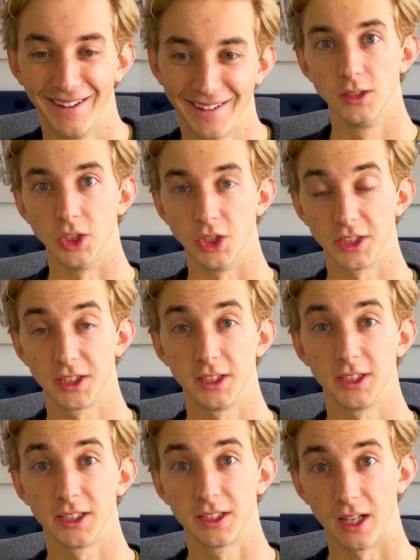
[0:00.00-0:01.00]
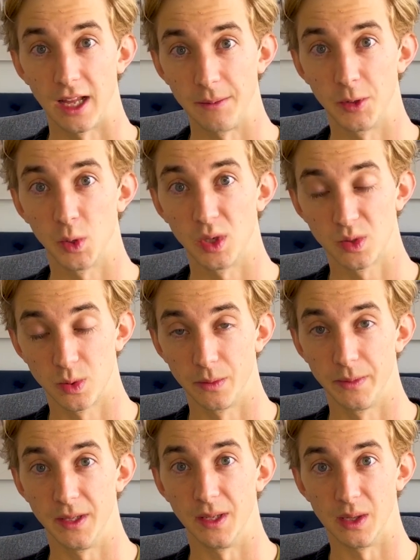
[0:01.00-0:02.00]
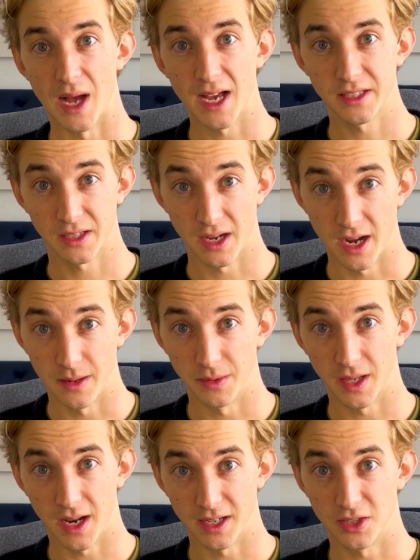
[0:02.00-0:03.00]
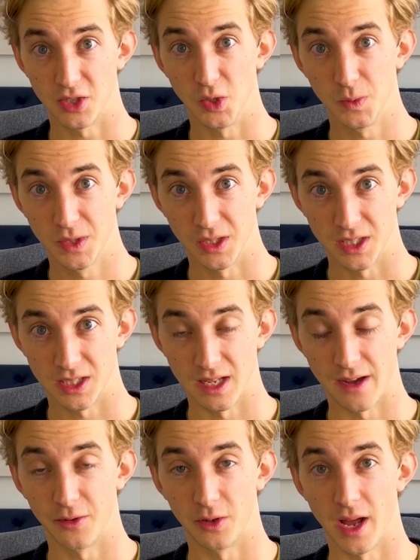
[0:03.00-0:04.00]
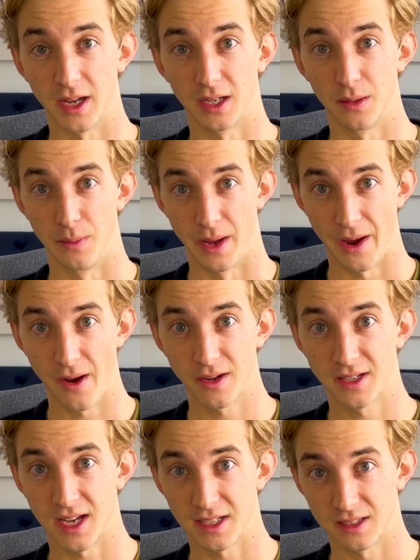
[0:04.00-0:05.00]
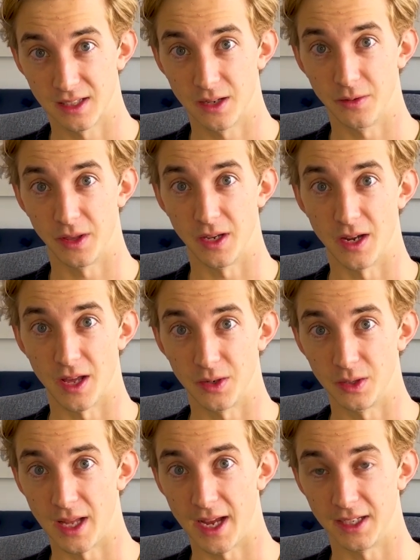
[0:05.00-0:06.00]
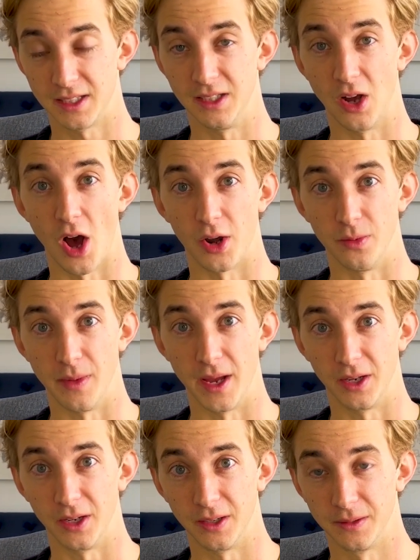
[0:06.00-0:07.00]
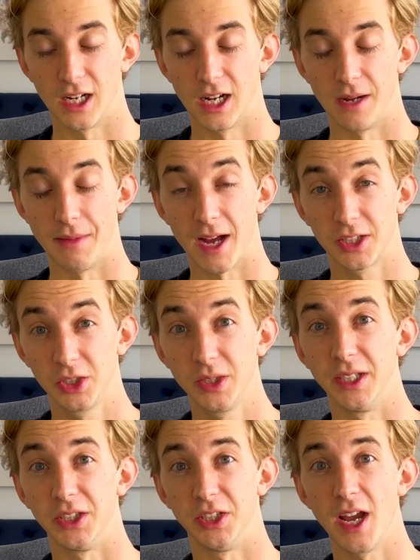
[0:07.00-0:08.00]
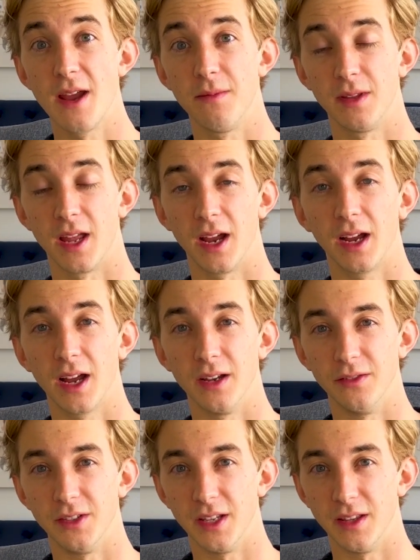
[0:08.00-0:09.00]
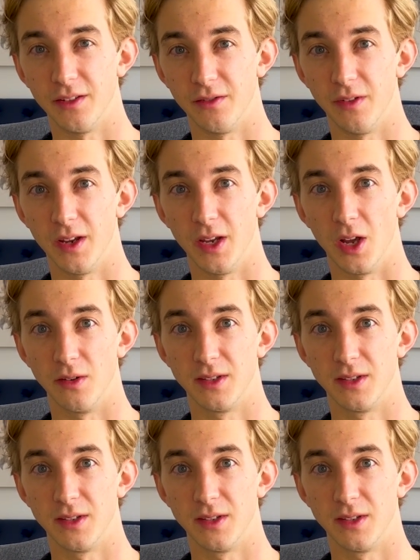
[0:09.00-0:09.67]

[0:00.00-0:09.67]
So just a disclaimer, this will be the last time that I stoop to this level and compare Tesla with another legacy automaker. I'm actually ashamed that I kind of did this video.